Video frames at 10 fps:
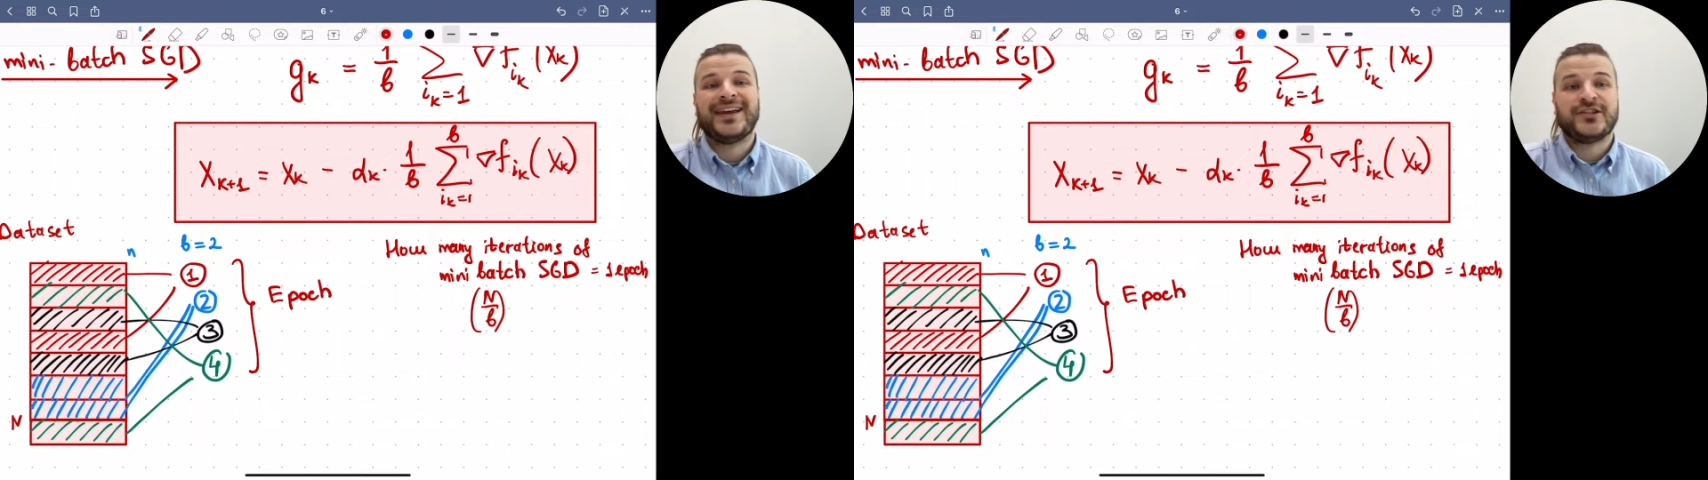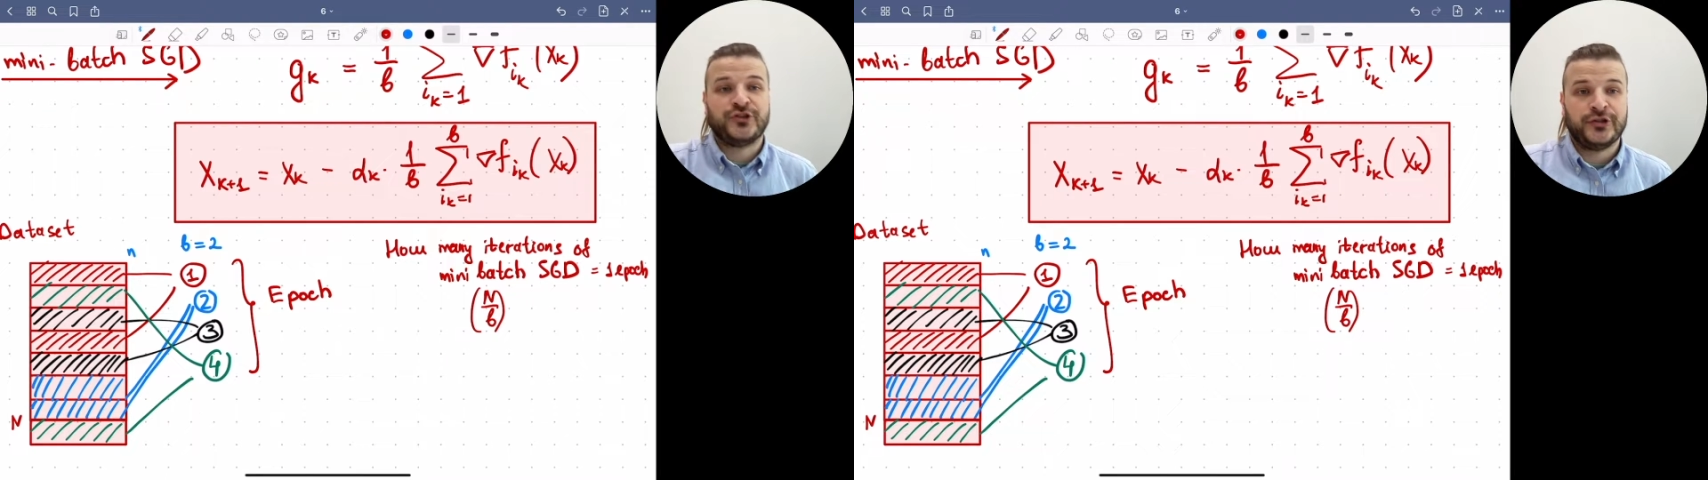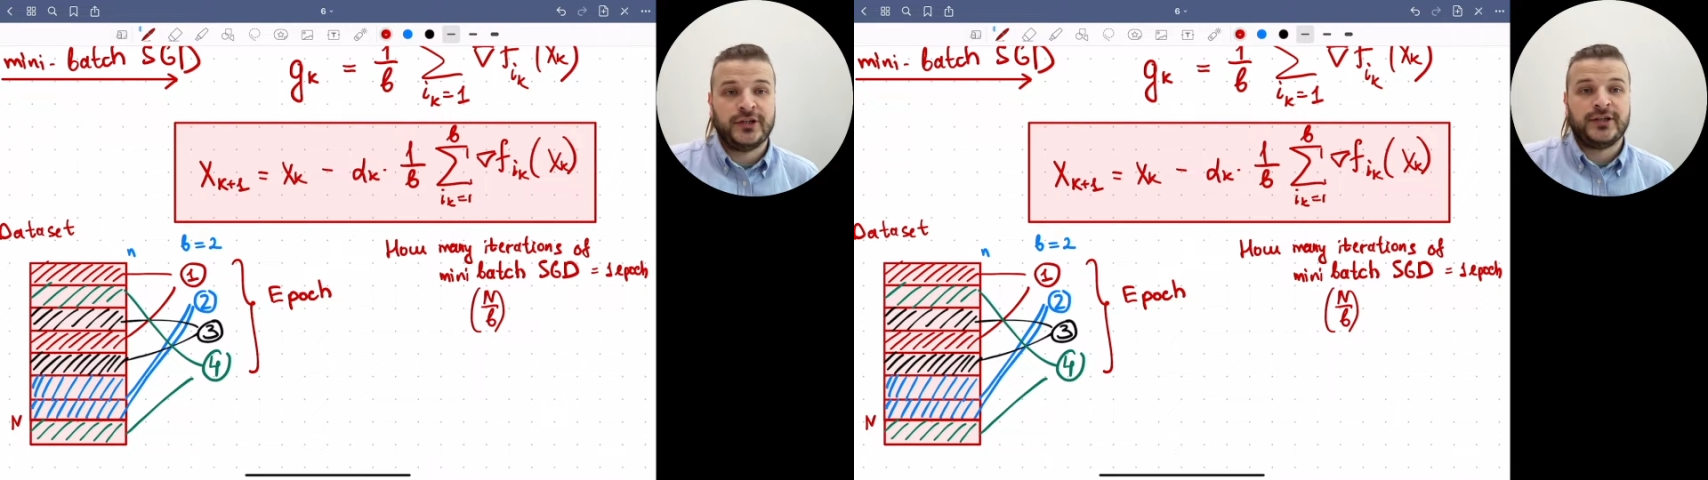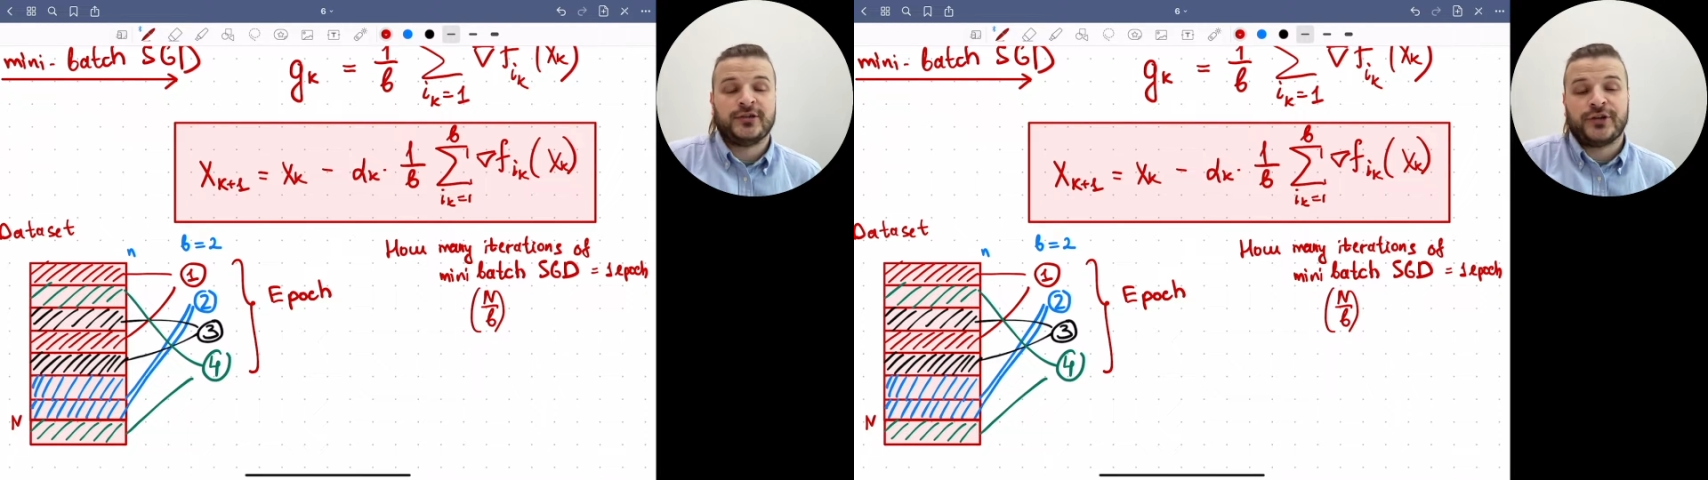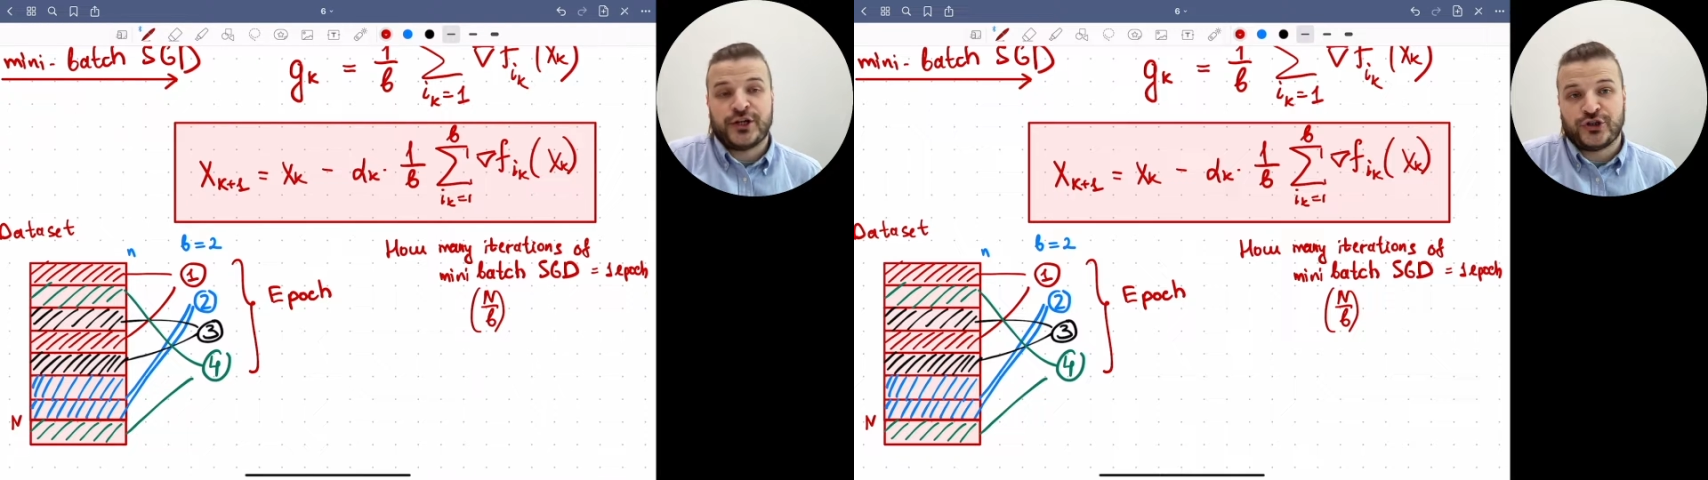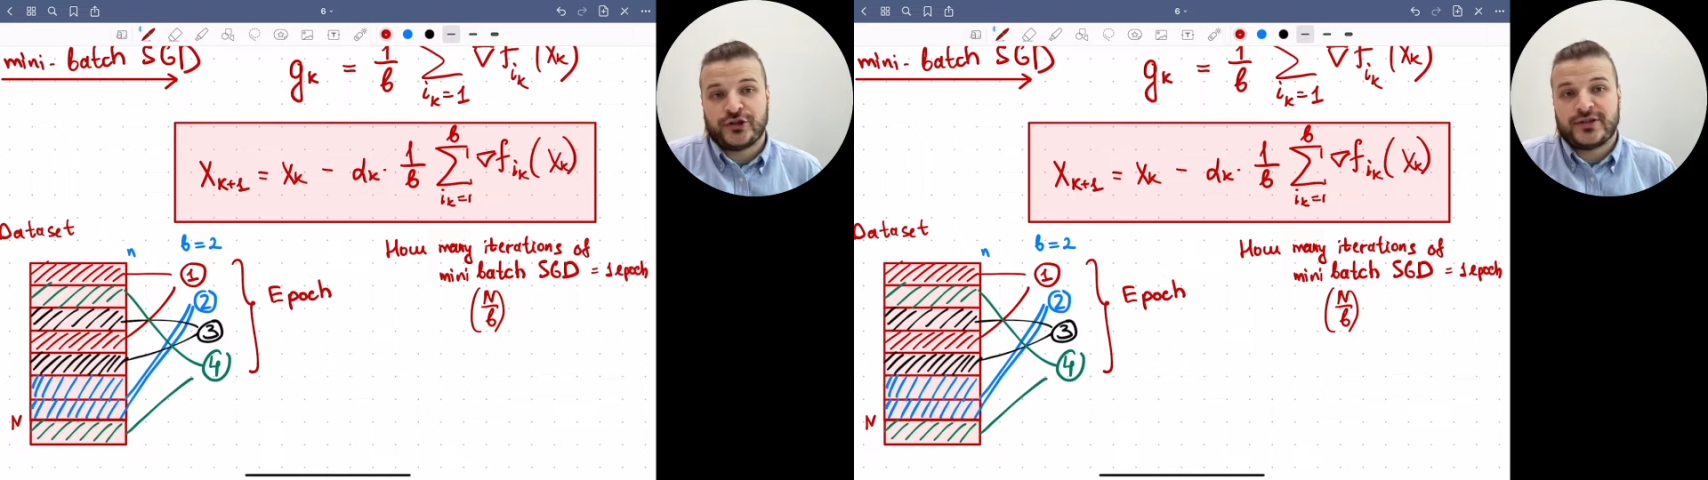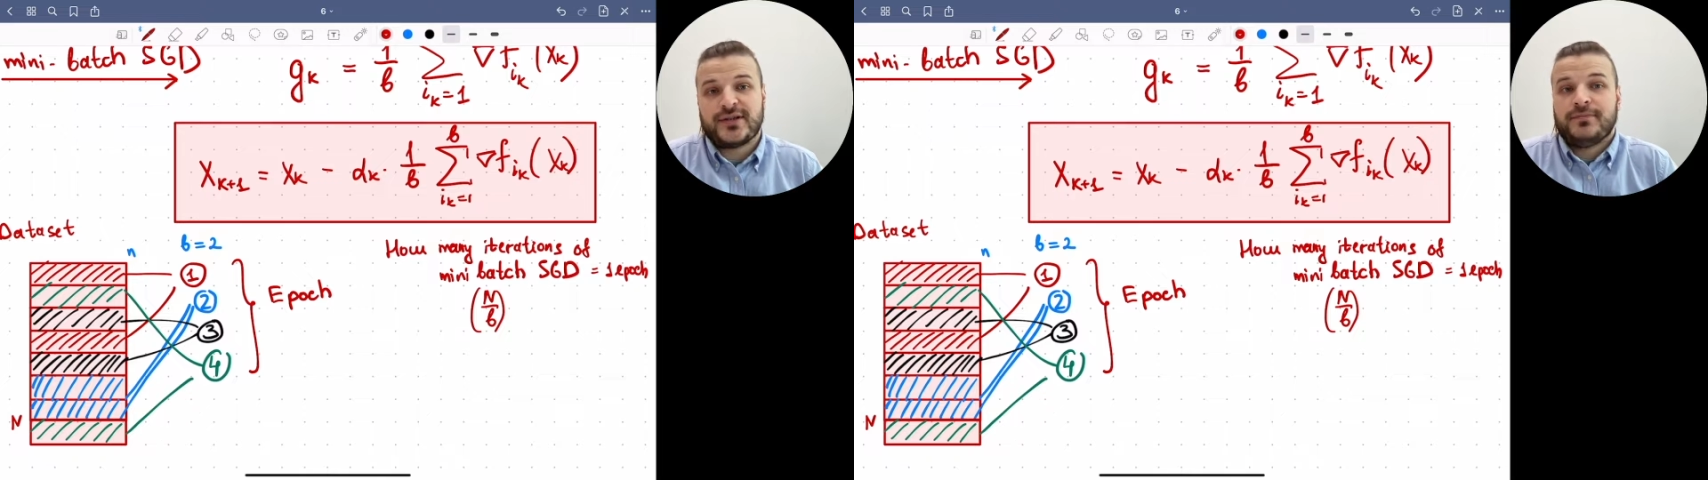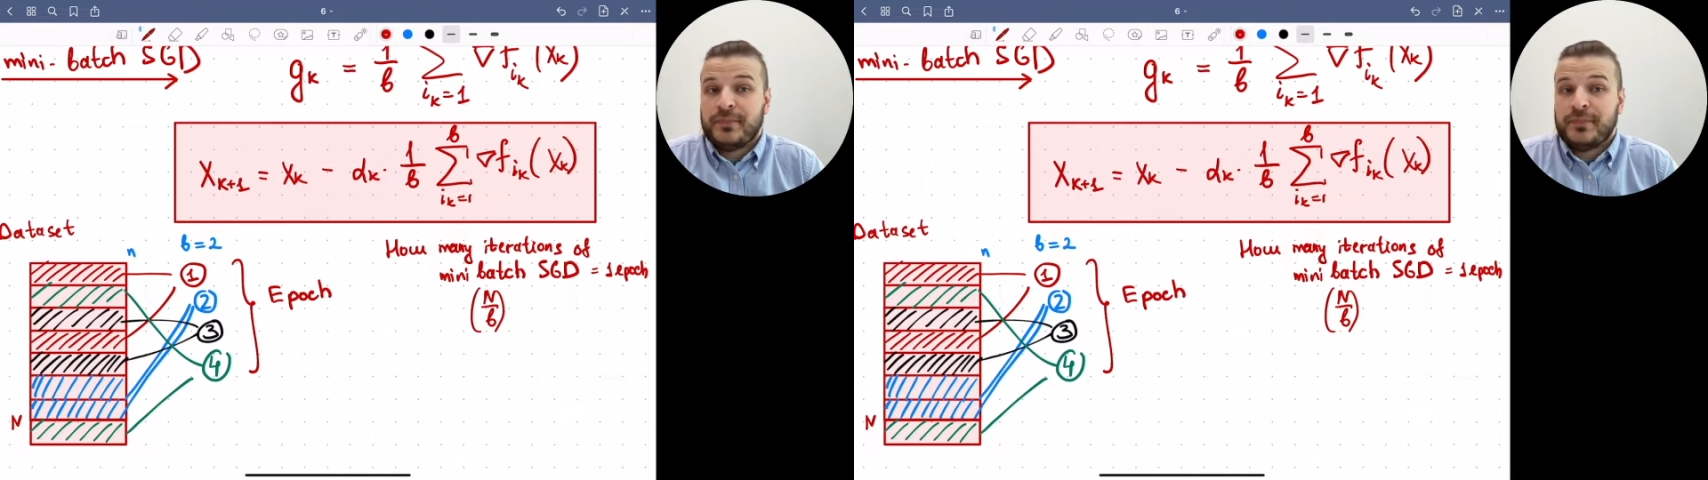Sgd iterations,